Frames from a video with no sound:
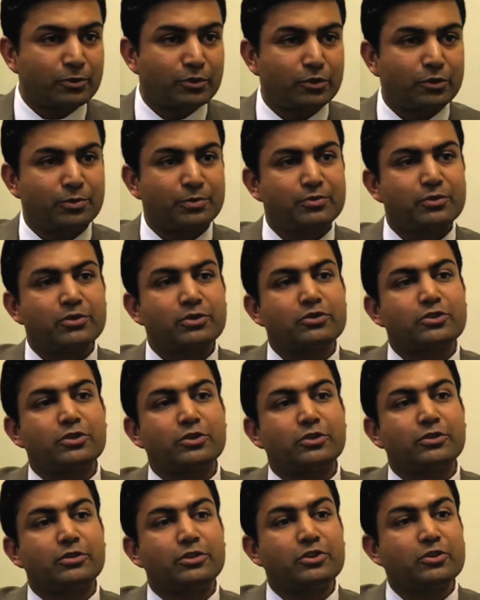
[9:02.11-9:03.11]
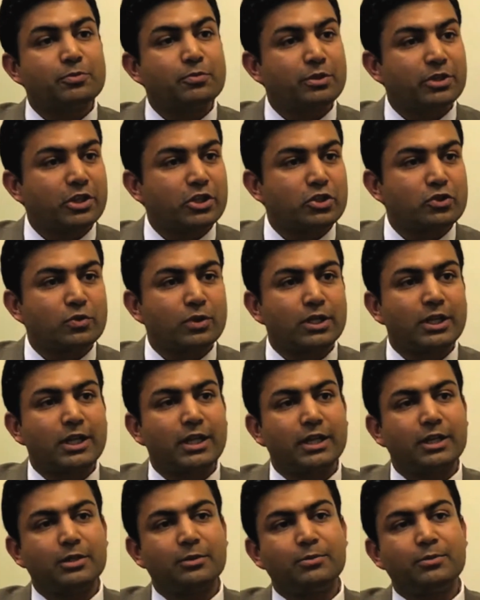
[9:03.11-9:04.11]
groups. So the spiritual
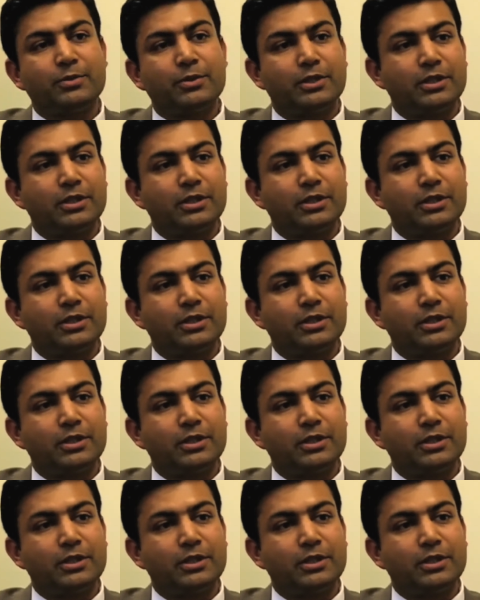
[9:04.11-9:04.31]
help,